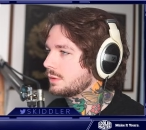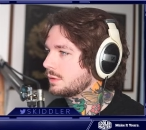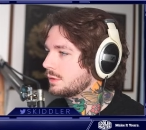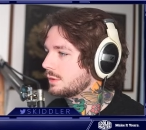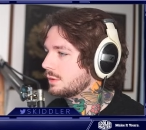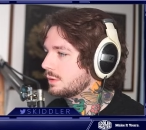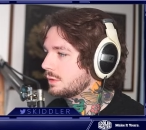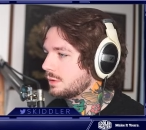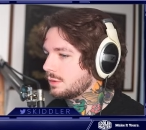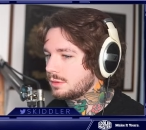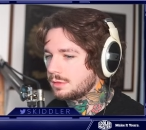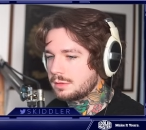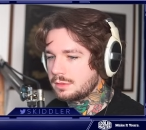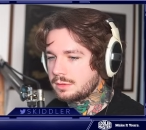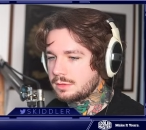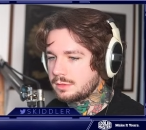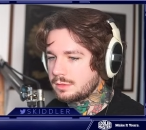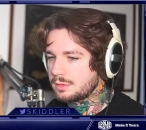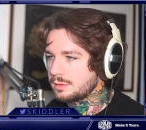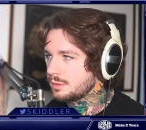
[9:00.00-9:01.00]

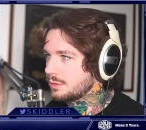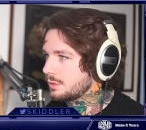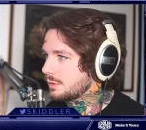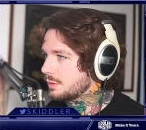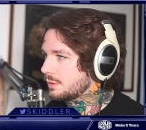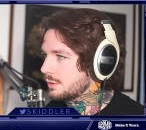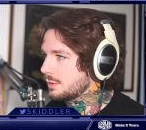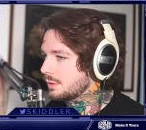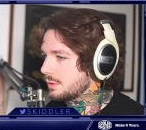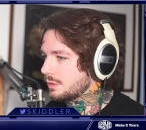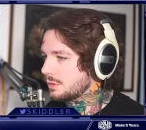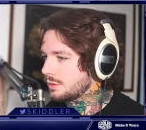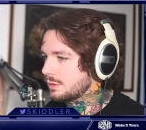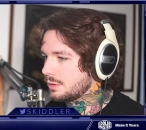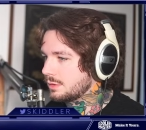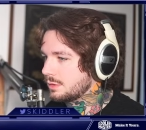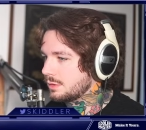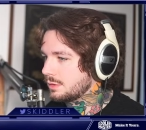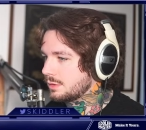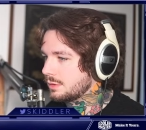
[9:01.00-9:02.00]

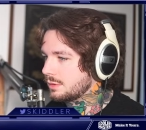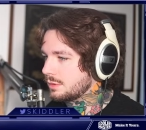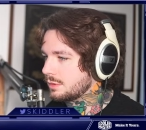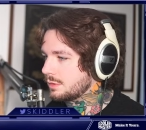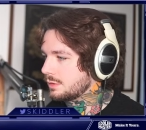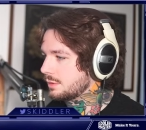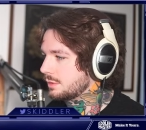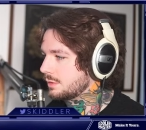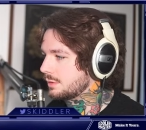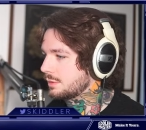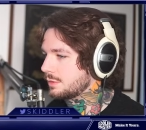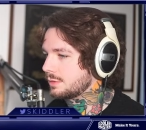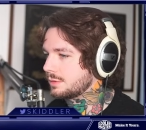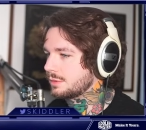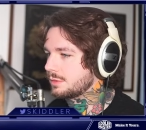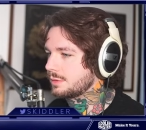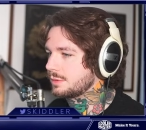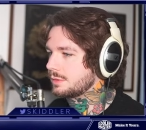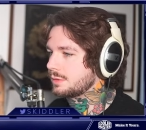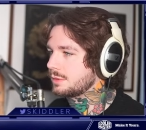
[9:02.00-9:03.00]

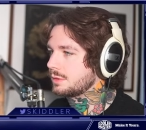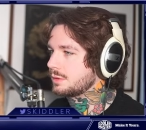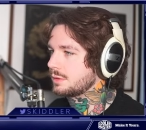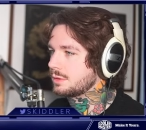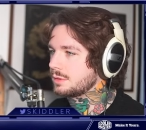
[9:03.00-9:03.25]
(silence)